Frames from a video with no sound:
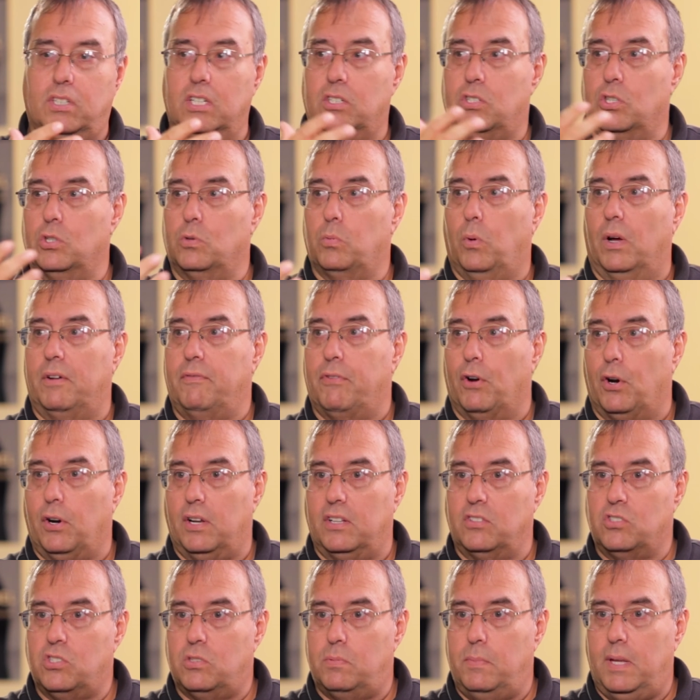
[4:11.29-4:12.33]
This is what
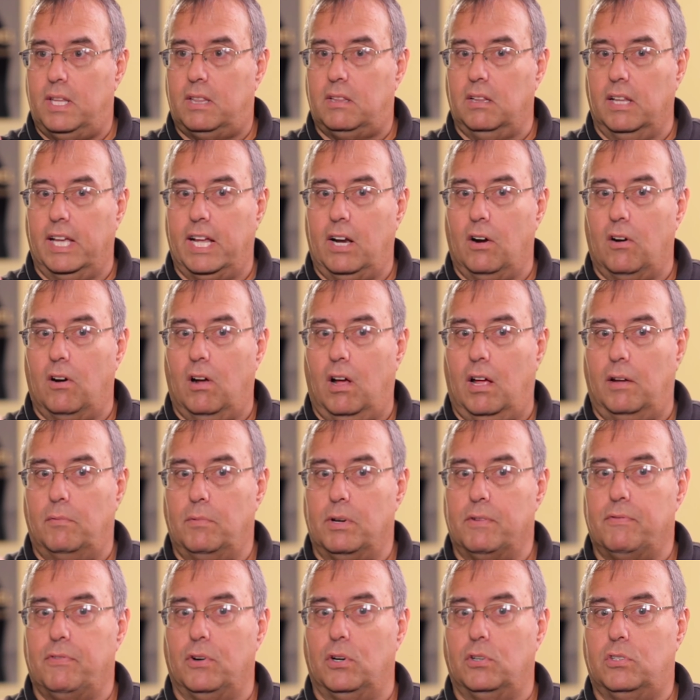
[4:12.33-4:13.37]
Vernon Smith later on
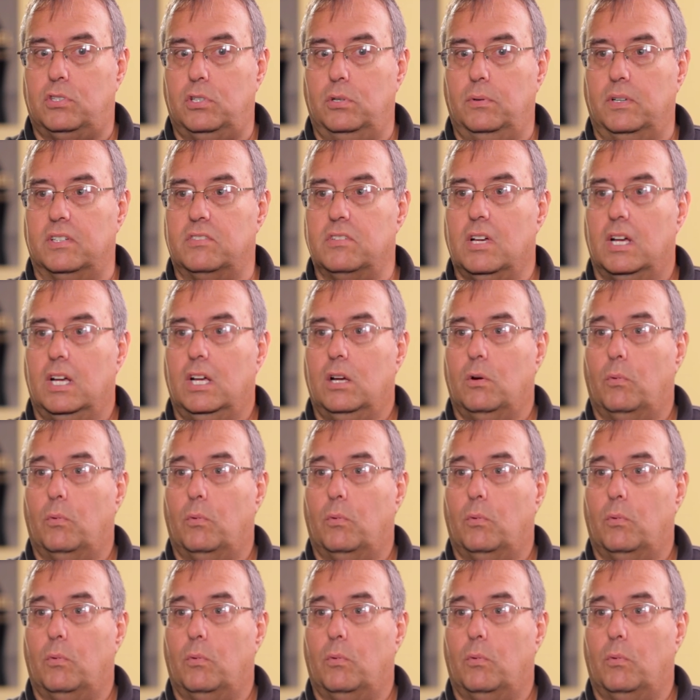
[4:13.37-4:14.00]
referred to as